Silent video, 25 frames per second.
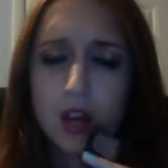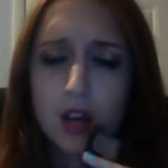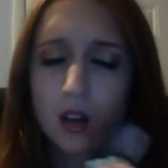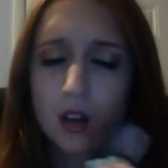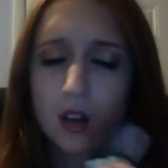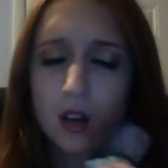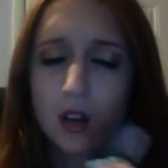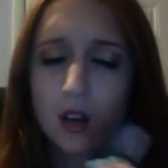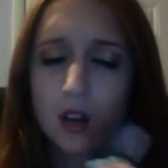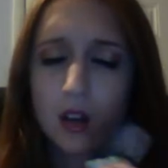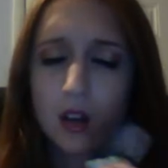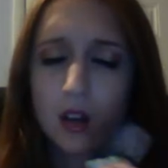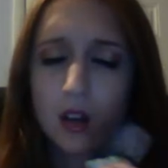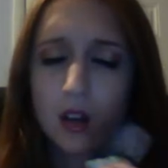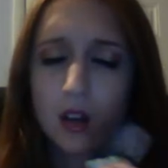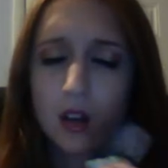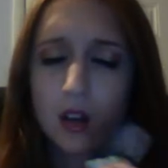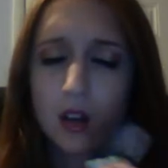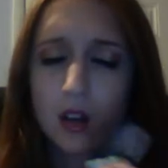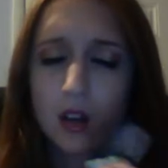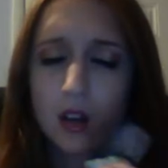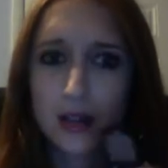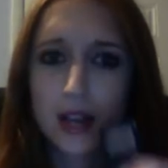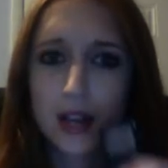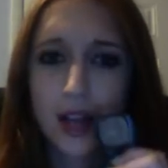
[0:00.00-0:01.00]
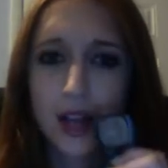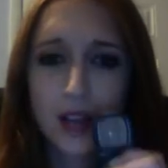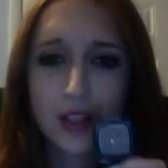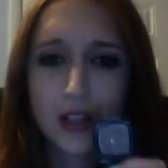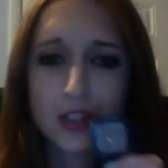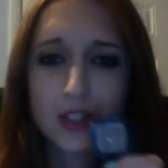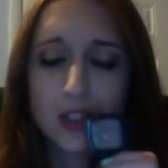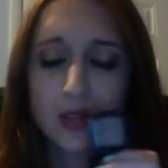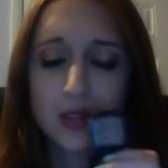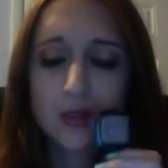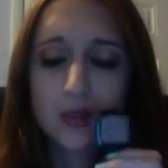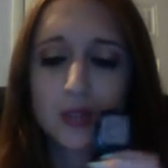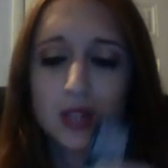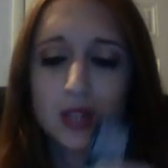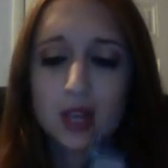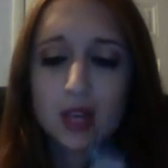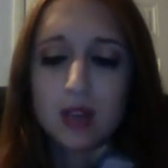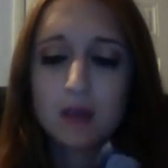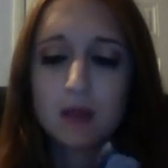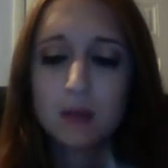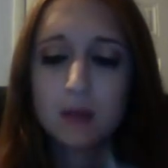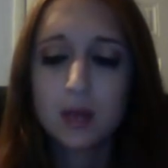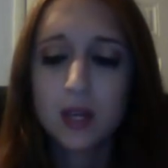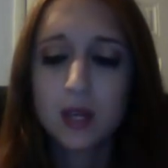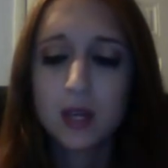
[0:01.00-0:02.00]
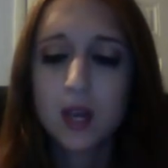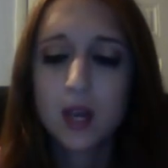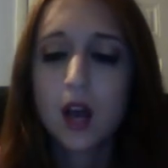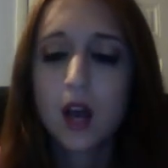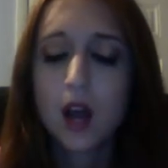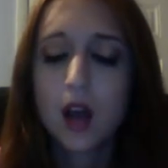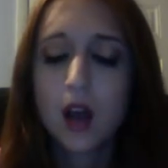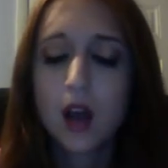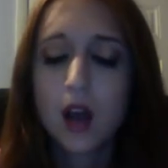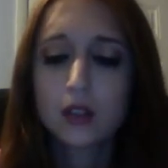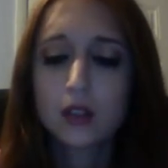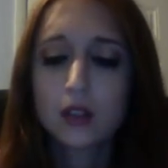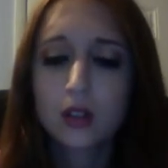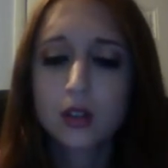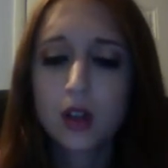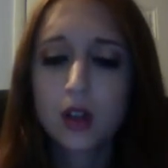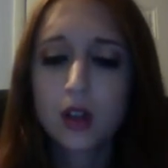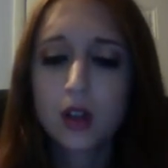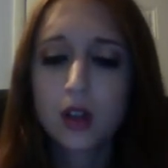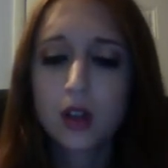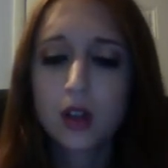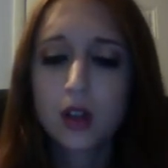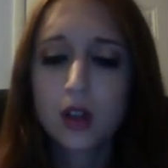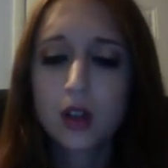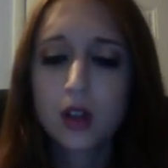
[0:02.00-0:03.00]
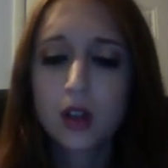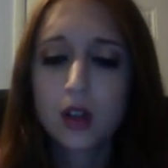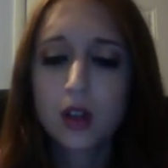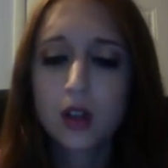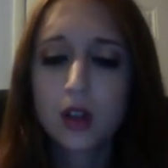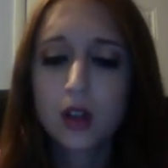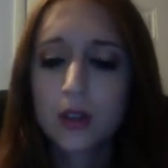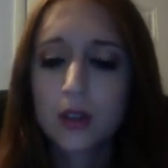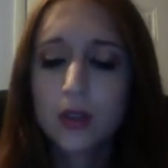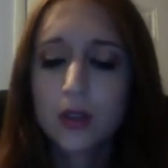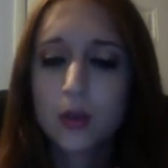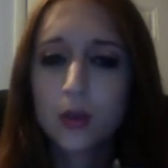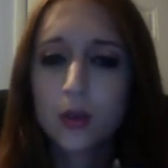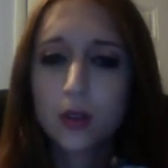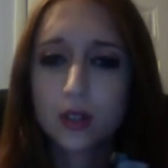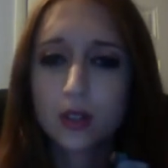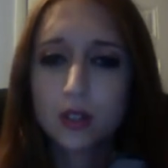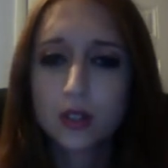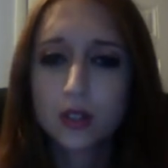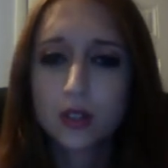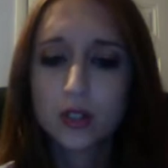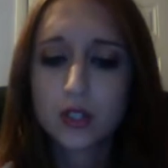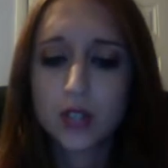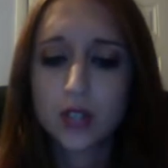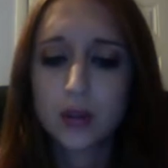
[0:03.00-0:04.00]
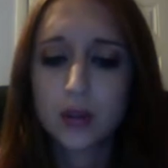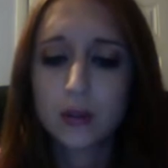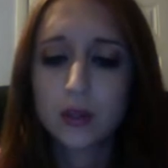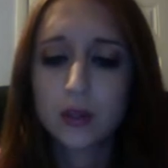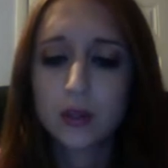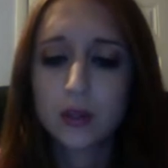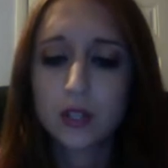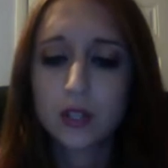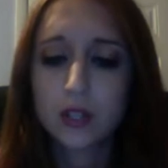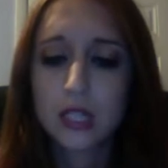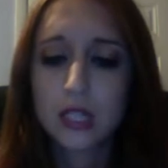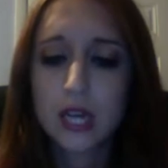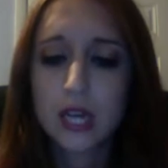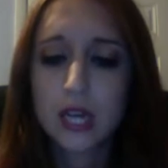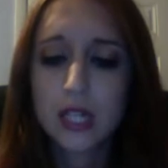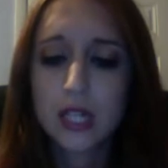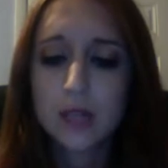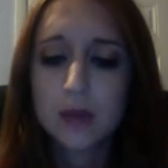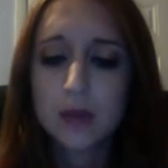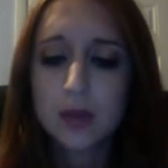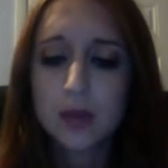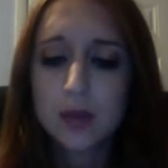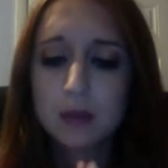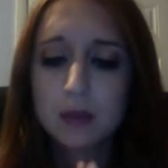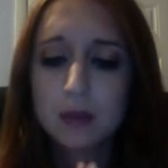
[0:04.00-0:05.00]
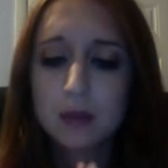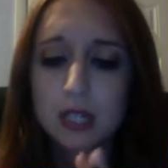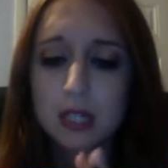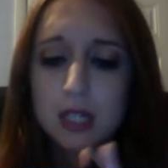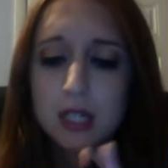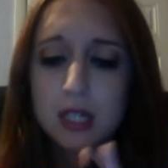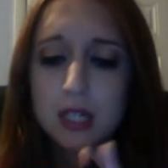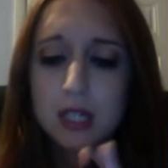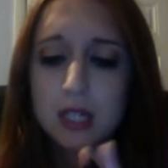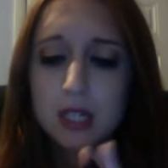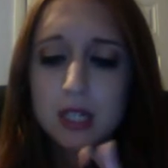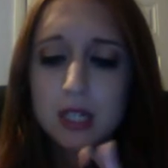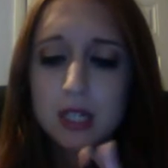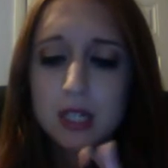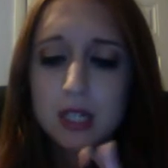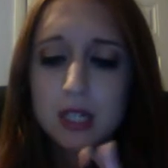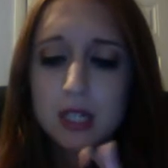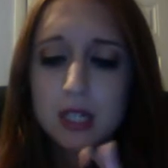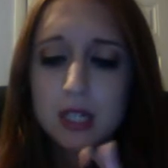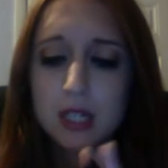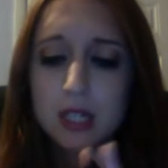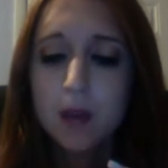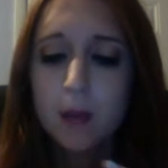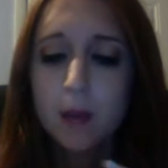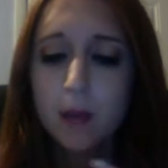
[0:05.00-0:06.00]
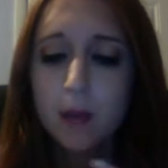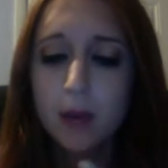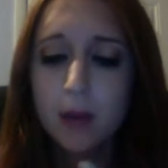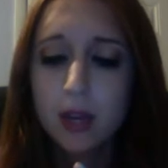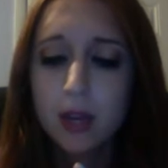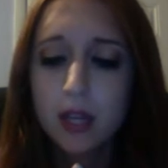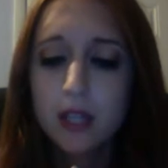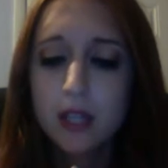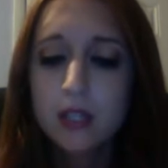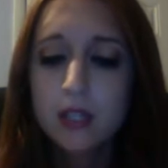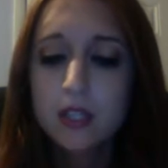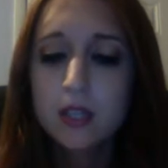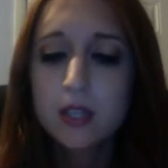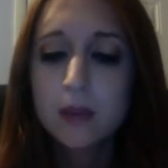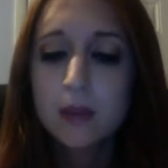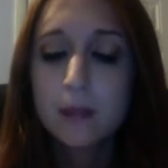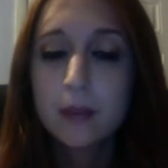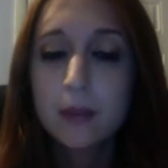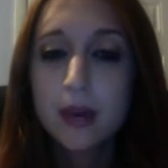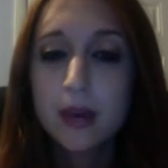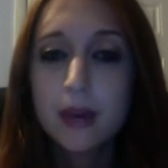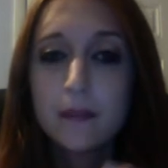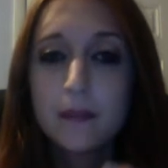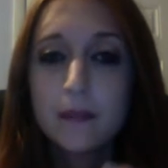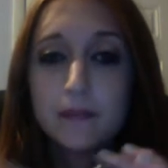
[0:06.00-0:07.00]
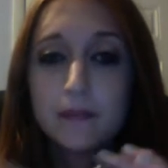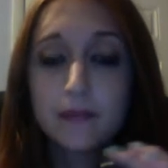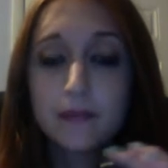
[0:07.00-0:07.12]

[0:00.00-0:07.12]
or sometimes MAC eyeshadows can be a little hard to work with or a little stubborn, not as pigmented as other brands, but